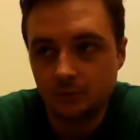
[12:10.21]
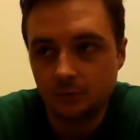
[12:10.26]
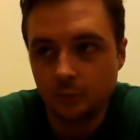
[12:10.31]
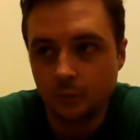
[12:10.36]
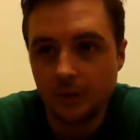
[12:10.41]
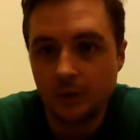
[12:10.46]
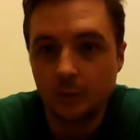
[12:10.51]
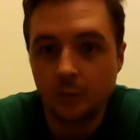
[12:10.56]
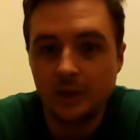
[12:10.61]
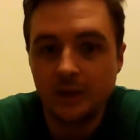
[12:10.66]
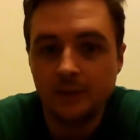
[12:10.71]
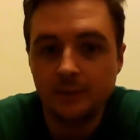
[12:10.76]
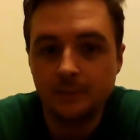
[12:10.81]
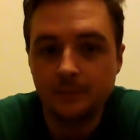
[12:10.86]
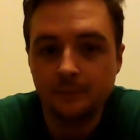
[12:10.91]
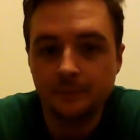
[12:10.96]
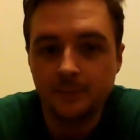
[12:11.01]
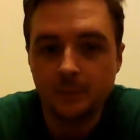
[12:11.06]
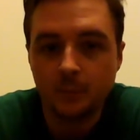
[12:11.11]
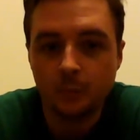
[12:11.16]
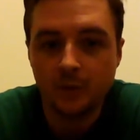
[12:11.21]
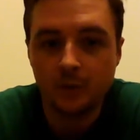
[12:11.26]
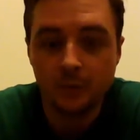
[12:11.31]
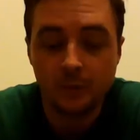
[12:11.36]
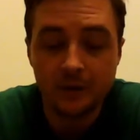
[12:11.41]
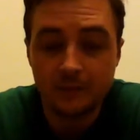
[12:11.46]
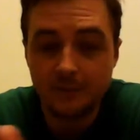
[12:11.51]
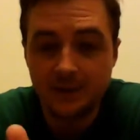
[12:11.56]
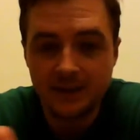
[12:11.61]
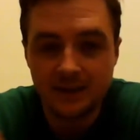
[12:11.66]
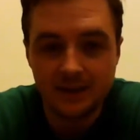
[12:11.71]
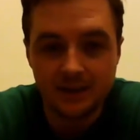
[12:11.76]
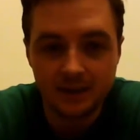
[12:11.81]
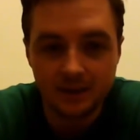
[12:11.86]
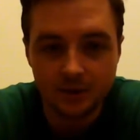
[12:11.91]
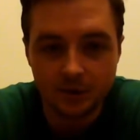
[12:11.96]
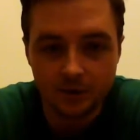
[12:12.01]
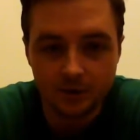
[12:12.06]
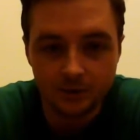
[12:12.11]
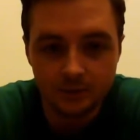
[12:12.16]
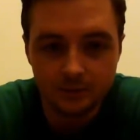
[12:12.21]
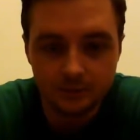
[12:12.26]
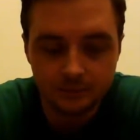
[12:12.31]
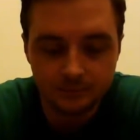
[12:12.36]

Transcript: When we missed the turn.